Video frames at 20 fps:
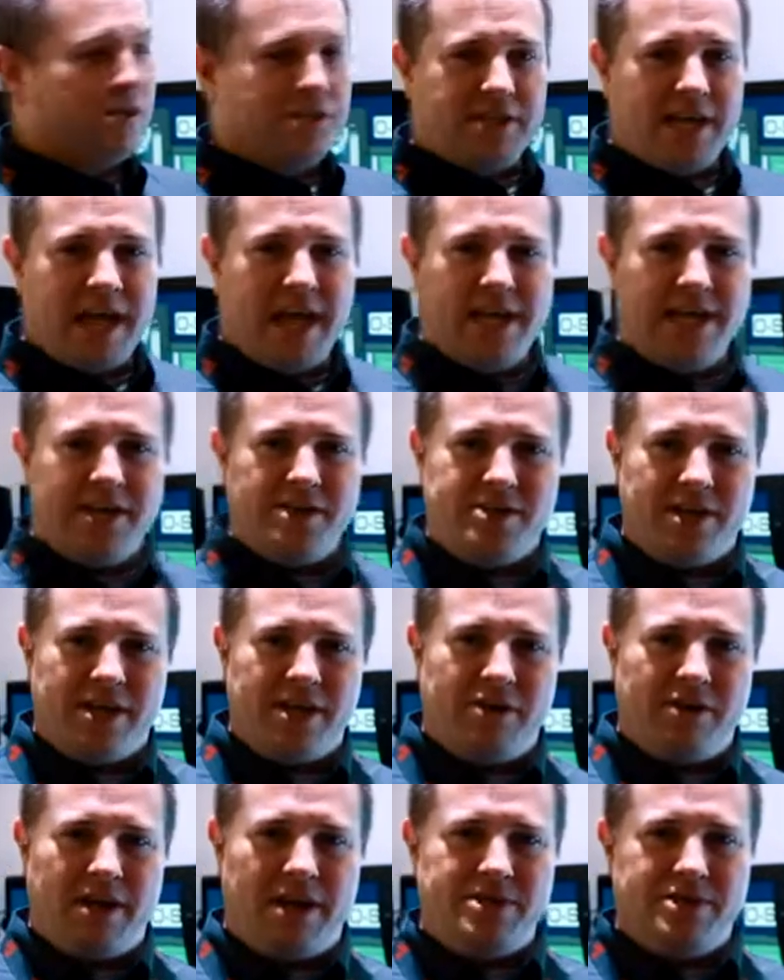signage
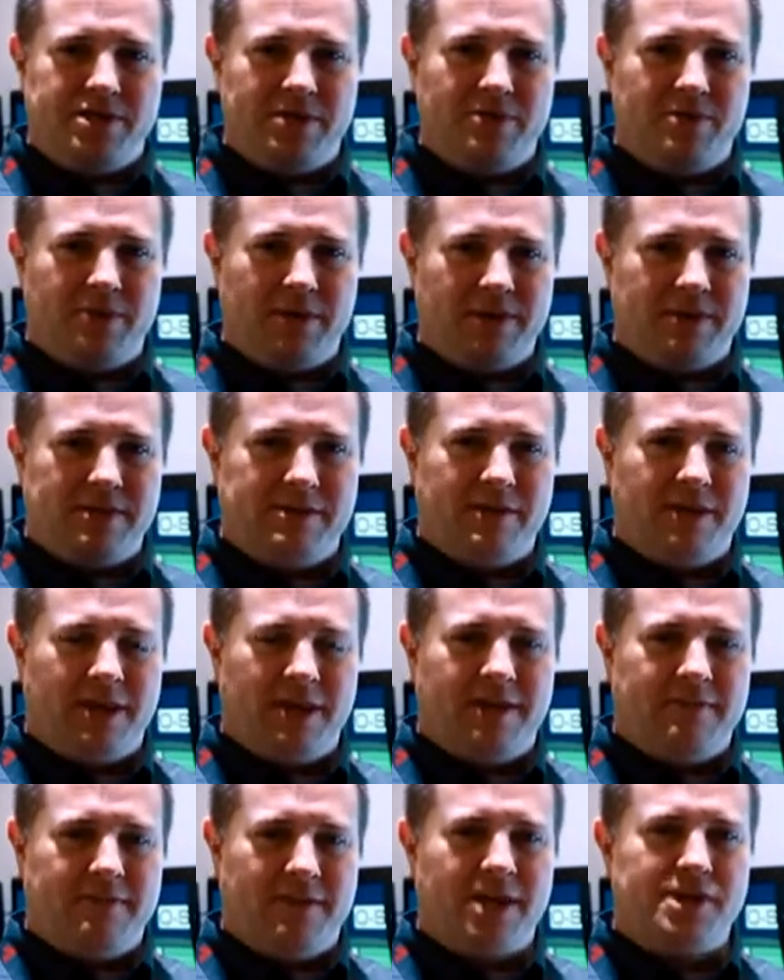integration with
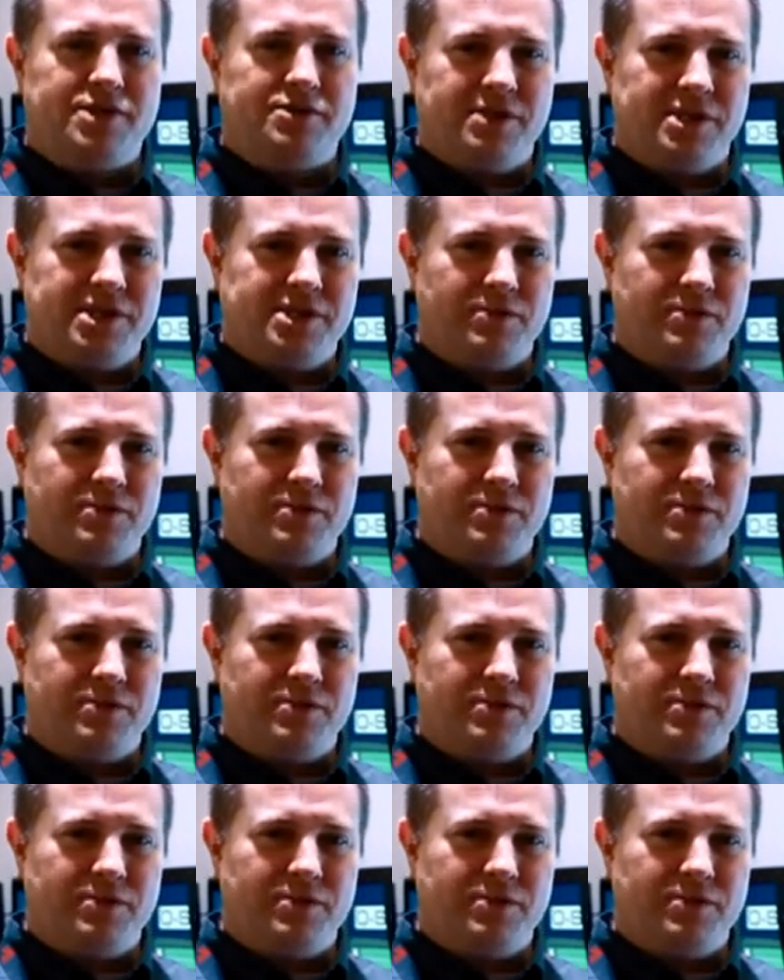luxury